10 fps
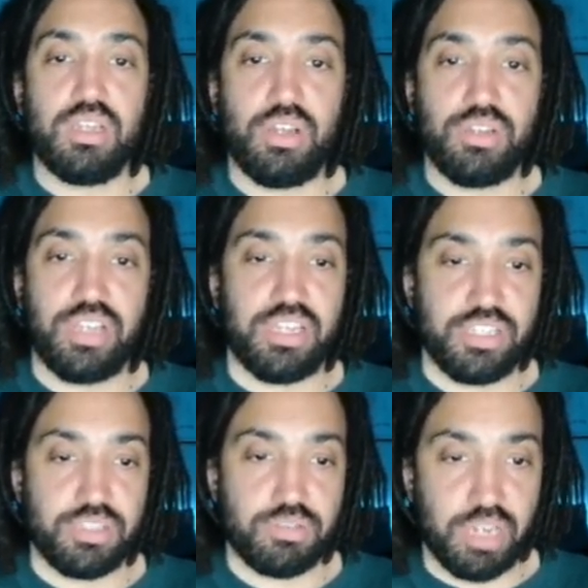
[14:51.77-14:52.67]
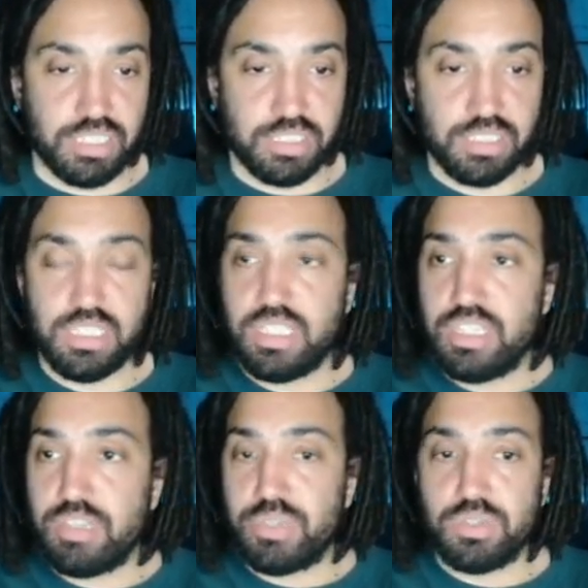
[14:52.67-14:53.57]
Okay, this is great,
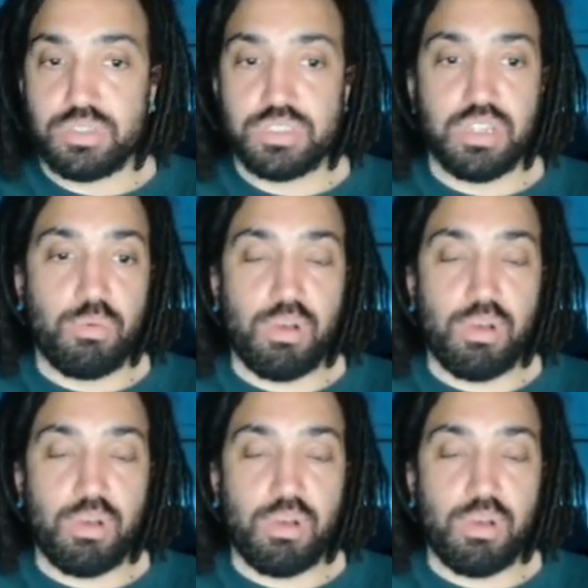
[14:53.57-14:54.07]
because